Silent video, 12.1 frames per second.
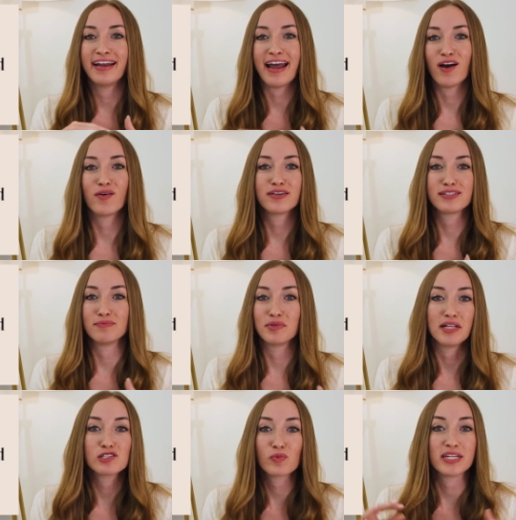and hours and
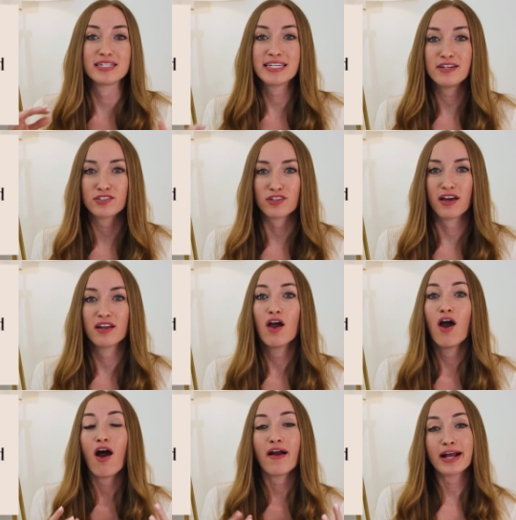blood, sweat, and tears on,
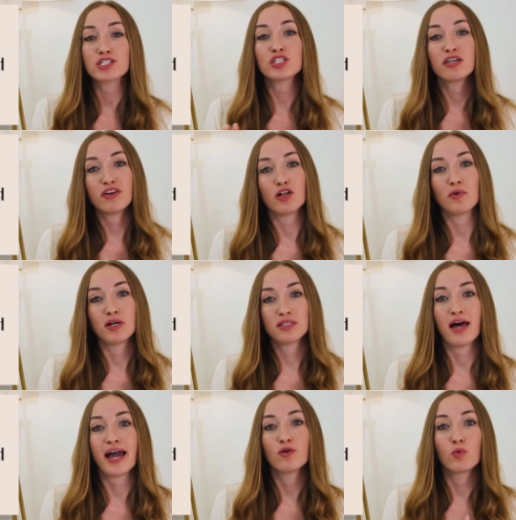are actually available
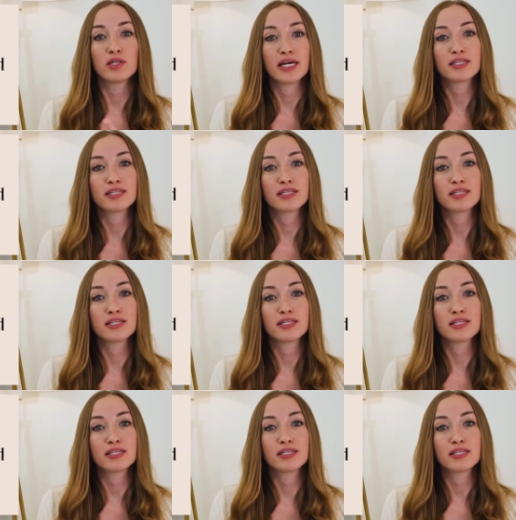online. We'll